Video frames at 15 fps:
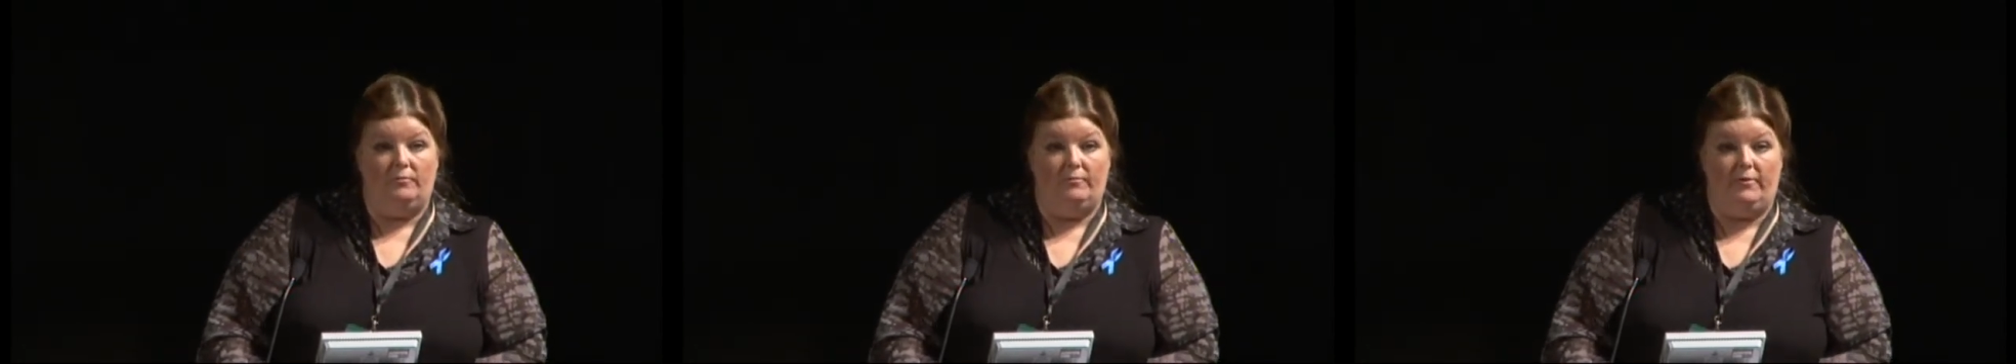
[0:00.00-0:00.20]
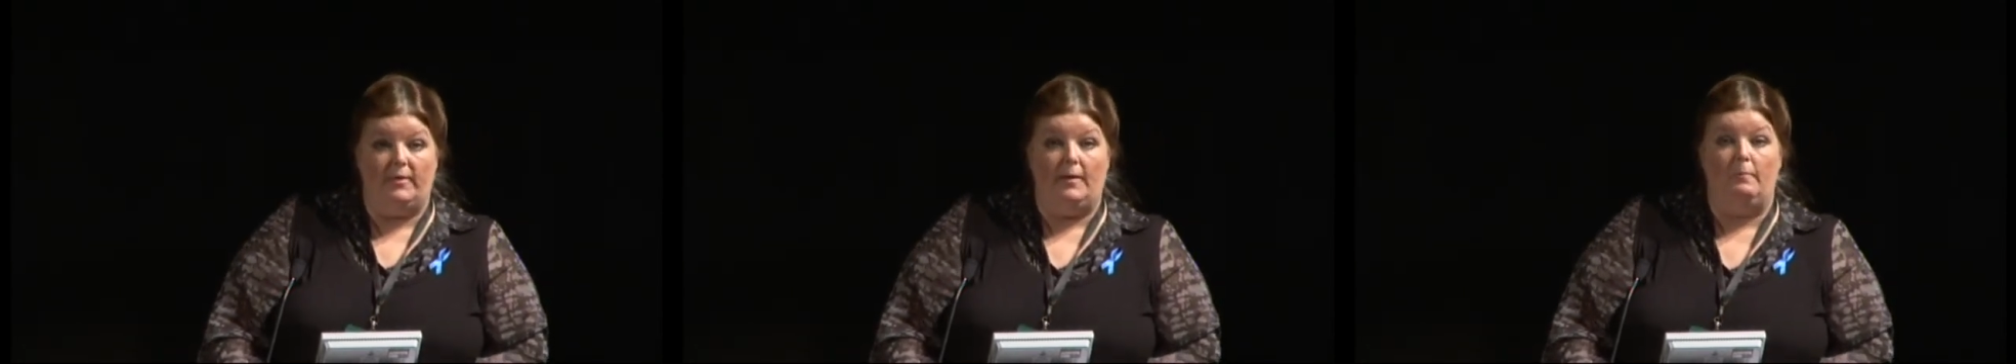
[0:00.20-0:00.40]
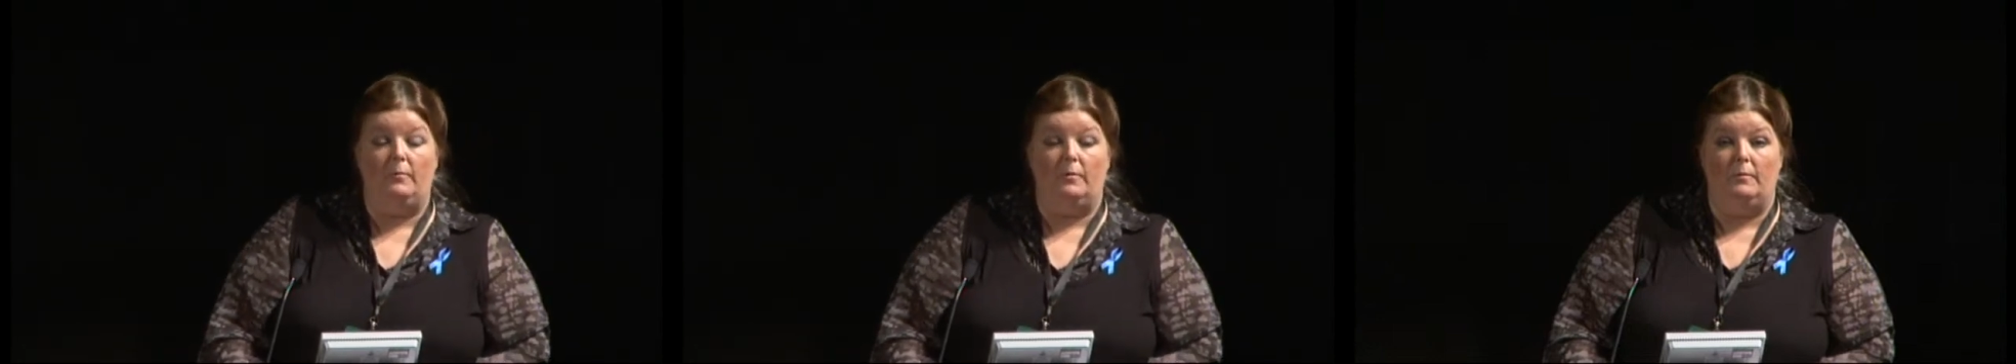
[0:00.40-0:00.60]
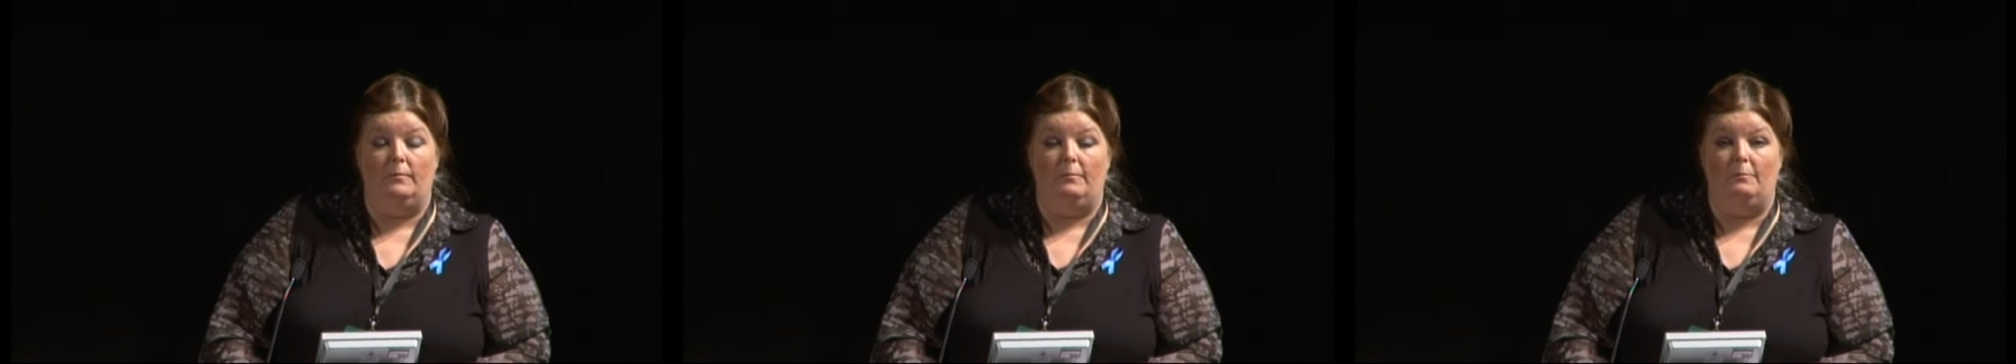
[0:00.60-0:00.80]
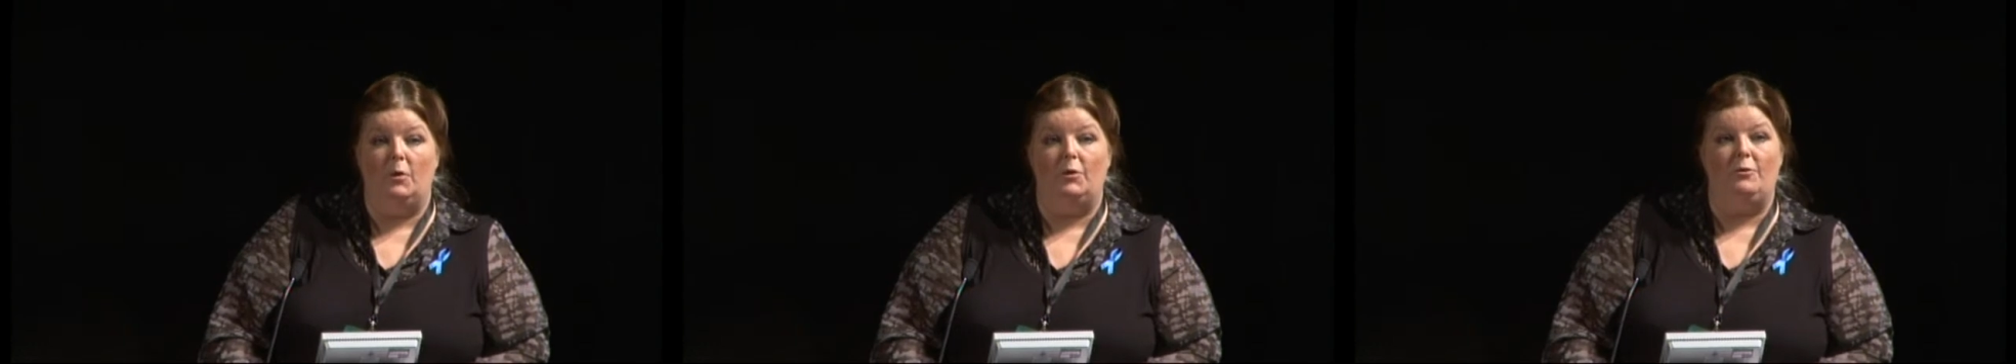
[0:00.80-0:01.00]
for them to
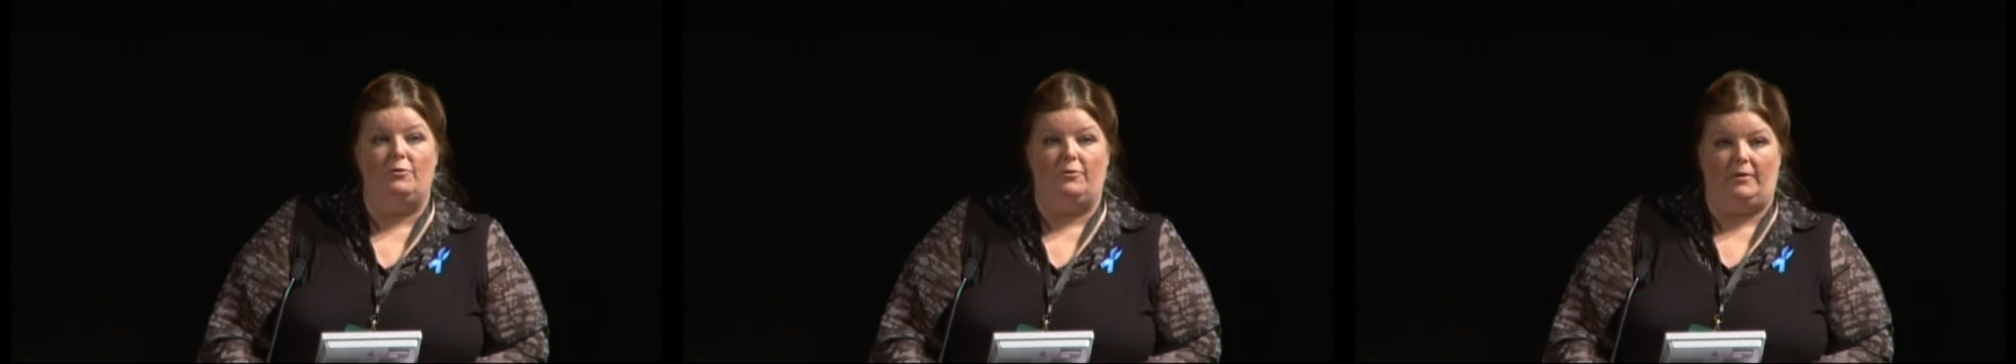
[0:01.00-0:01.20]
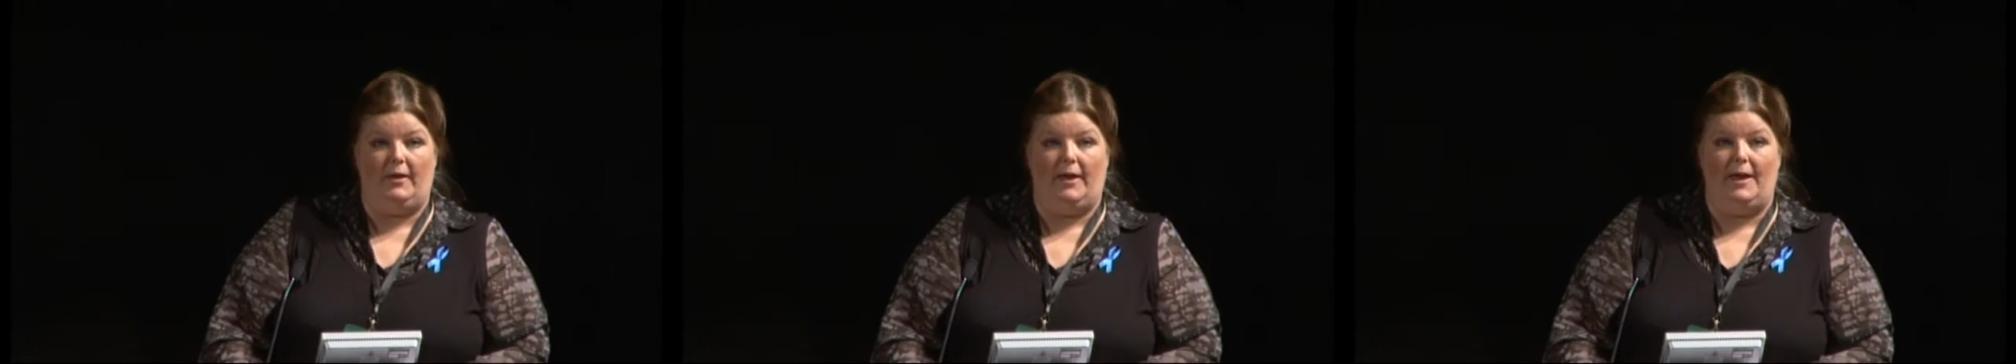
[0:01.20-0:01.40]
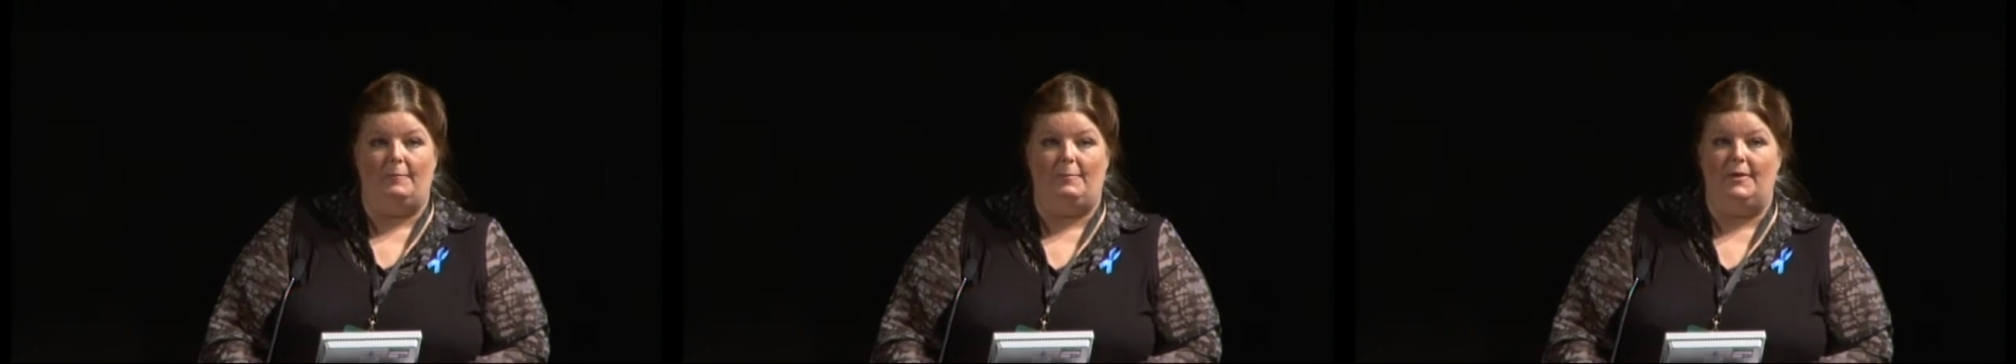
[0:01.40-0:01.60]
monitor care,